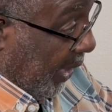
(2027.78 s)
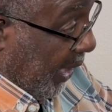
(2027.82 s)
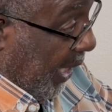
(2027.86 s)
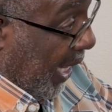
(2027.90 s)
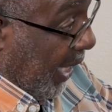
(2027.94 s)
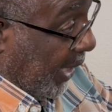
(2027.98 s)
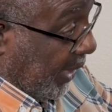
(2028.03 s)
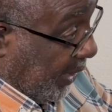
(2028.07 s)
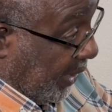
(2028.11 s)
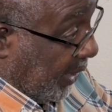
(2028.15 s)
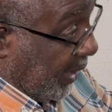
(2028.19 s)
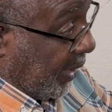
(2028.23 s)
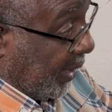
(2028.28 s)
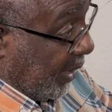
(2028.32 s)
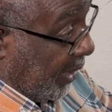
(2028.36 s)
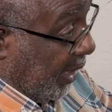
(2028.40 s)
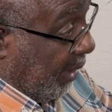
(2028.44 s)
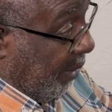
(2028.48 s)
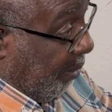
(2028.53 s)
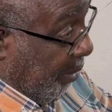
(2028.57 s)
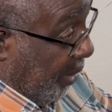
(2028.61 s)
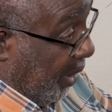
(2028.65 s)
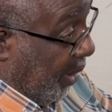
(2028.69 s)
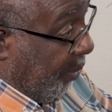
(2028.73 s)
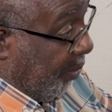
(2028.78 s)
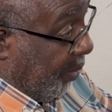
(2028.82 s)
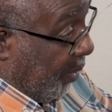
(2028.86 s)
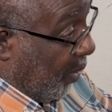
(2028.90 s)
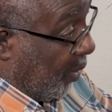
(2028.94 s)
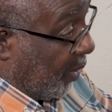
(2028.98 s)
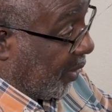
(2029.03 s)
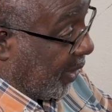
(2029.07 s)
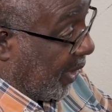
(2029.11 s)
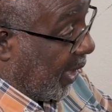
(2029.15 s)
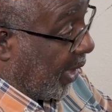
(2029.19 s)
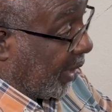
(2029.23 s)
existing BPO
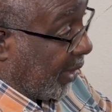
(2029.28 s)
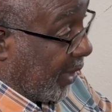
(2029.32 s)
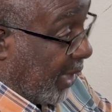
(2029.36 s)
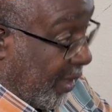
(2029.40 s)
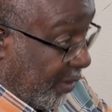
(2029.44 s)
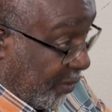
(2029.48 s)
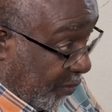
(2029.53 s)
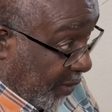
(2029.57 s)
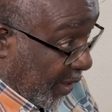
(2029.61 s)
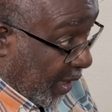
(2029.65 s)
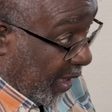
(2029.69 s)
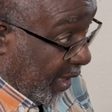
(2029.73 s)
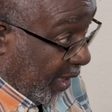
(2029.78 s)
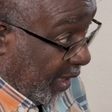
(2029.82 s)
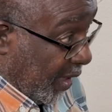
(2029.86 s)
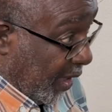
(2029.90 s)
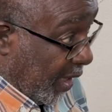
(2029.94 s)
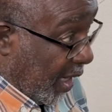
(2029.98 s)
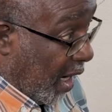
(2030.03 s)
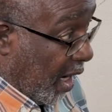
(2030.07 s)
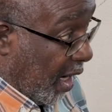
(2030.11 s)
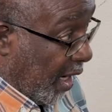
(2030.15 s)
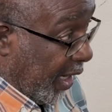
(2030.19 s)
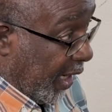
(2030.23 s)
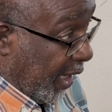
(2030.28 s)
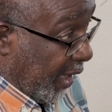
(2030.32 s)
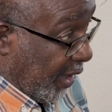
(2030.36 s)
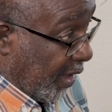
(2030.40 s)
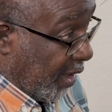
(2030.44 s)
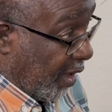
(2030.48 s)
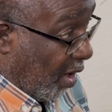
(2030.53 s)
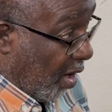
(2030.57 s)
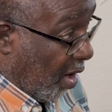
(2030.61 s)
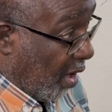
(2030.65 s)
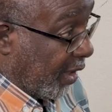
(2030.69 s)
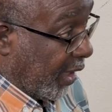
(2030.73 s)
sector is really
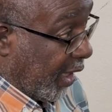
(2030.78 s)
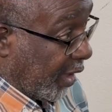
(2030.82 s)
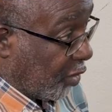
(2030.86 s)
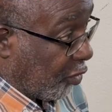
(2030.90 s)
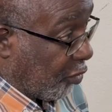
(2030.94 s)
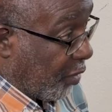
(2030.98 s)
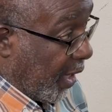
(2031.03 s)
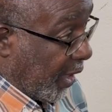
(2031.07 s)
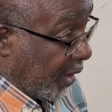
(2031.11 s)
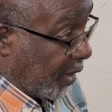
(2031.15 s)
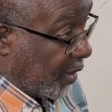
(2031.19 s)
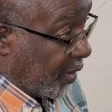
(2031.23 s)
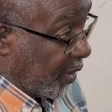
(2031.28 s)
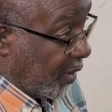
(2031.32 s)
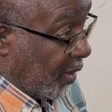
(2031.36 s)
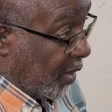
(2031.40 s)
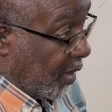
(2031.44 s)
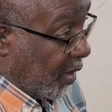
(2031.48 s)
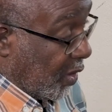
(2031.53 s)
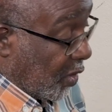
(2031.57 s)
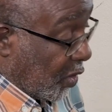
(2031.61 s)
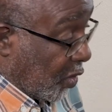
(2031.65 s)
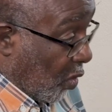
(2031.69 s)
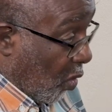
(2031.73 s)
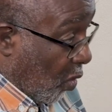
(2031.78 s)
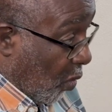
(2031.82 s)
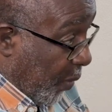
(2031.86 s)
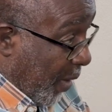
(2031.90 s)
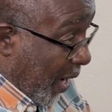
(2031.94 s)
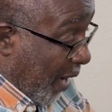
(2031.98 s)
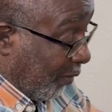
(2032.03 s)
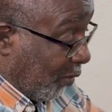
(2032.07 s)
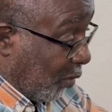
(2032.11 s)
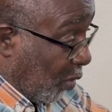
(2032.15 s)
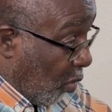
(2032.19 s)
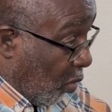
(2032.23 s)
on a trend. So we
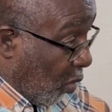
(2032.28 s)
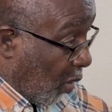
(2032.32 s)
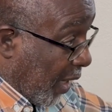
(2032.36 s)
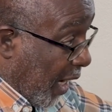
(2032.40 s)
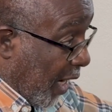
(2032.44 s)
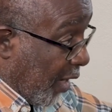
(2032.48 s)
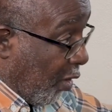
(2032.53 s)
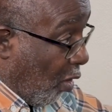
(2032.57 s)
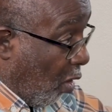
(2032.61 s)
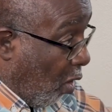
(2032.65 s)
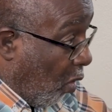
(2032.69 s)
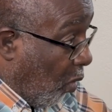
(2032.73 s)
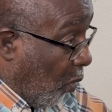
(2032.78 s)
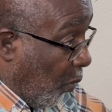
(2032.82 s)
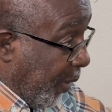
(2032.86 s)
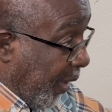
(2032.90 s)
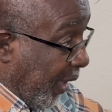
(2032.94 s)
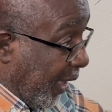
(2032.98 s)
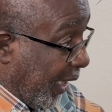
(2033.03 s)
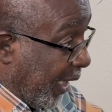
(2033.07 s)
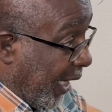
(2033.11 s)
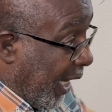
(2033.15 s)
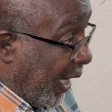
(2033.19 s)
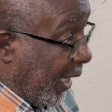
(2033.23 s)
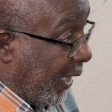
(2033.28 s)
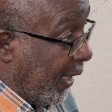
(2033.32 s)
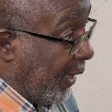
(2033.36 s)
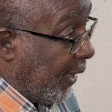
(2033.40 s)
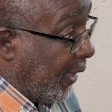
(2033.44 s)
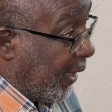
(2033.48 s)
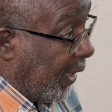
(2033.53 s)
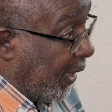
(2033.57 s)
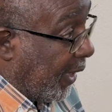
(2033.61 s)
have to look at how we can